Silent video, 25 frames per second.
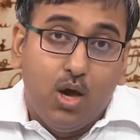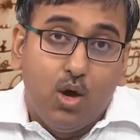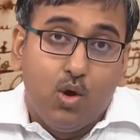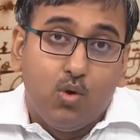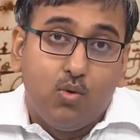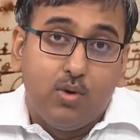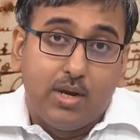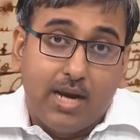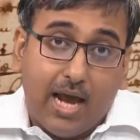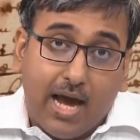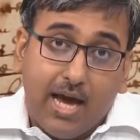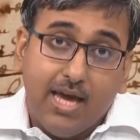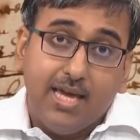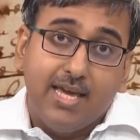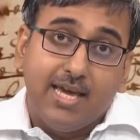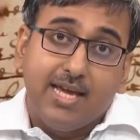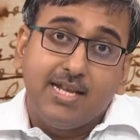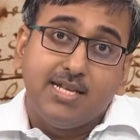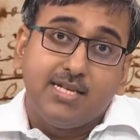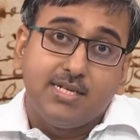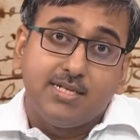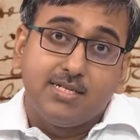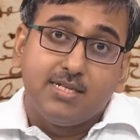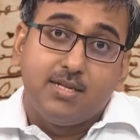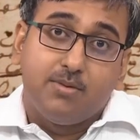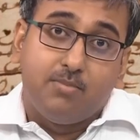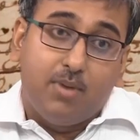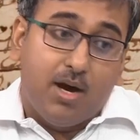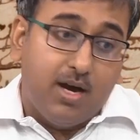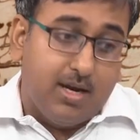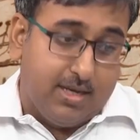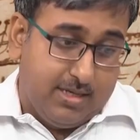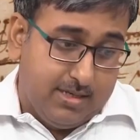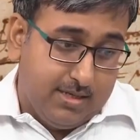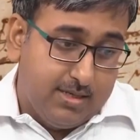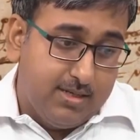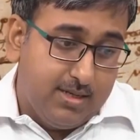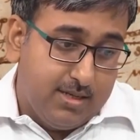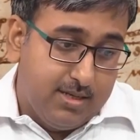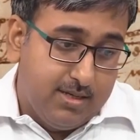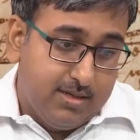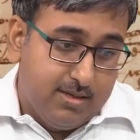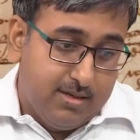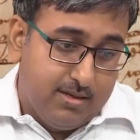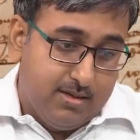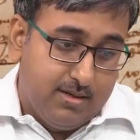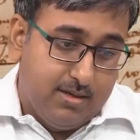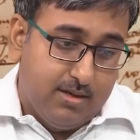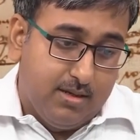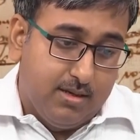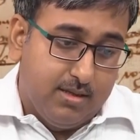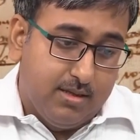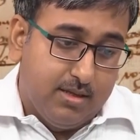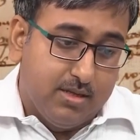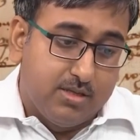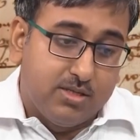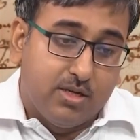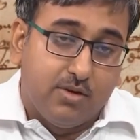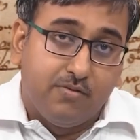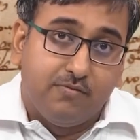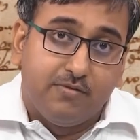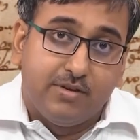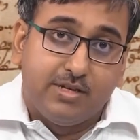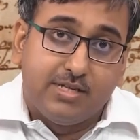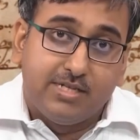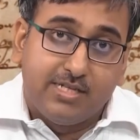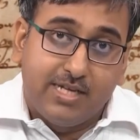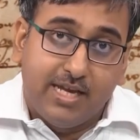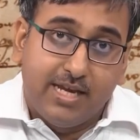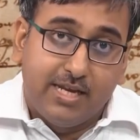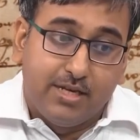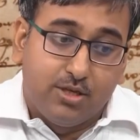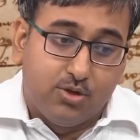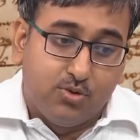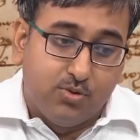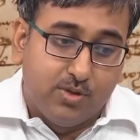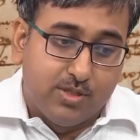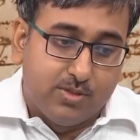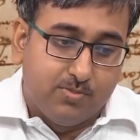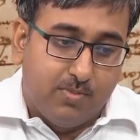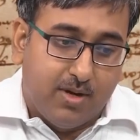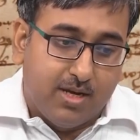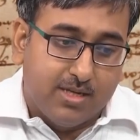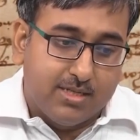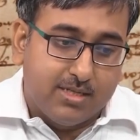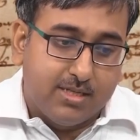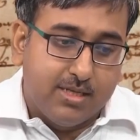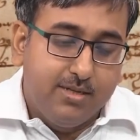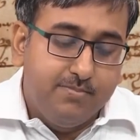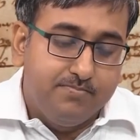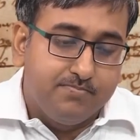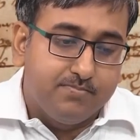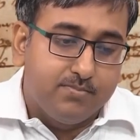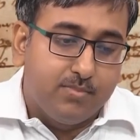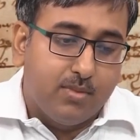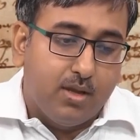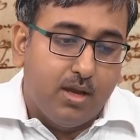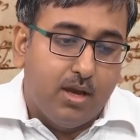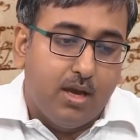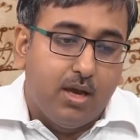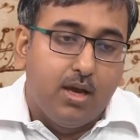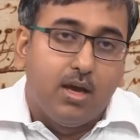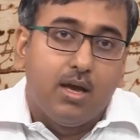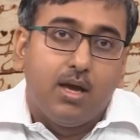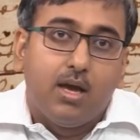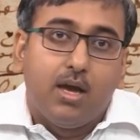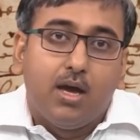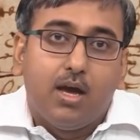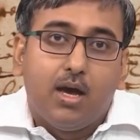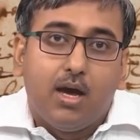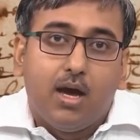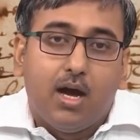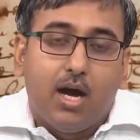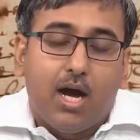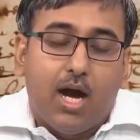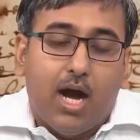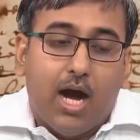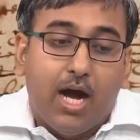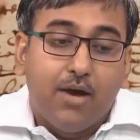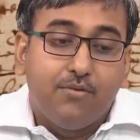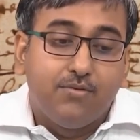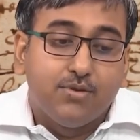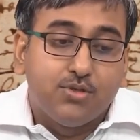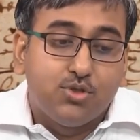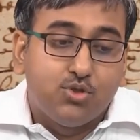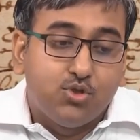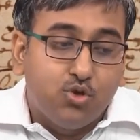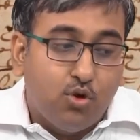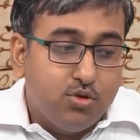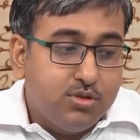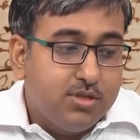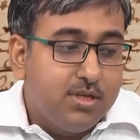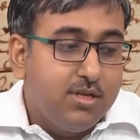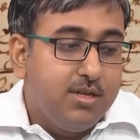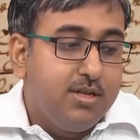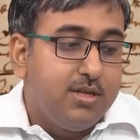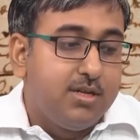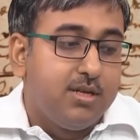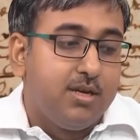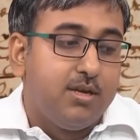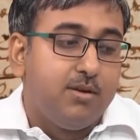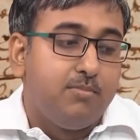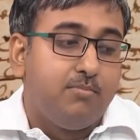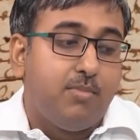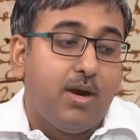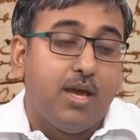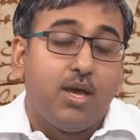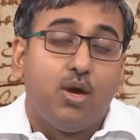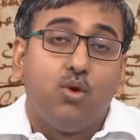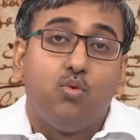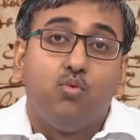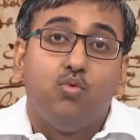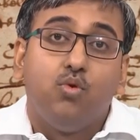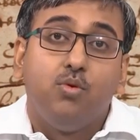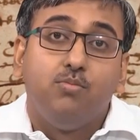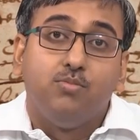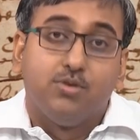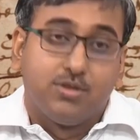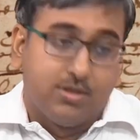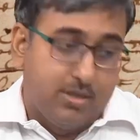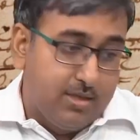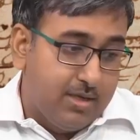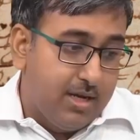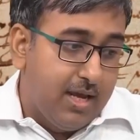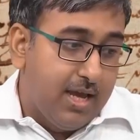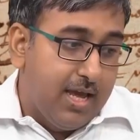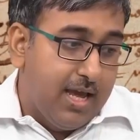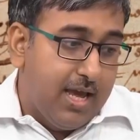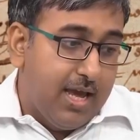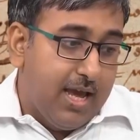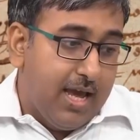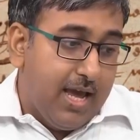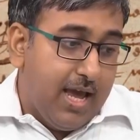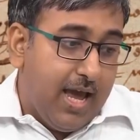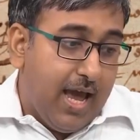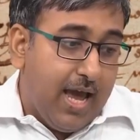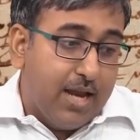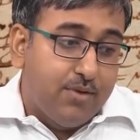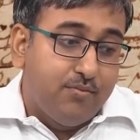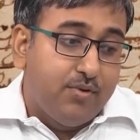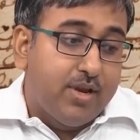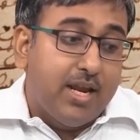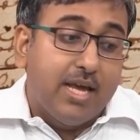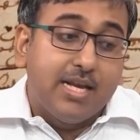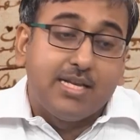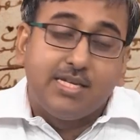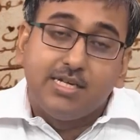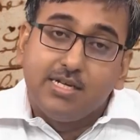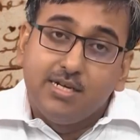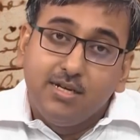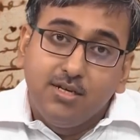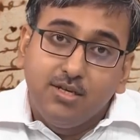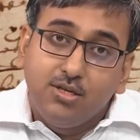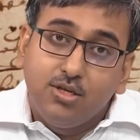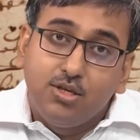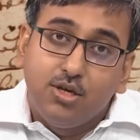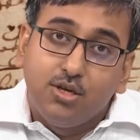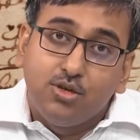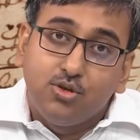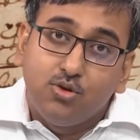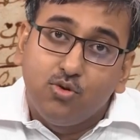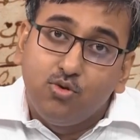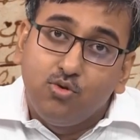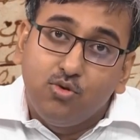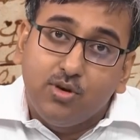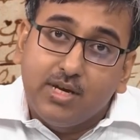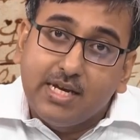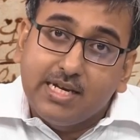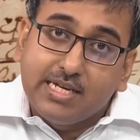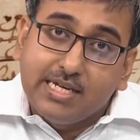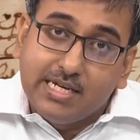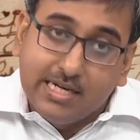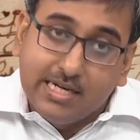When I entered the market, the servant said to his master, I was jostled by a woman, and when I turned to look at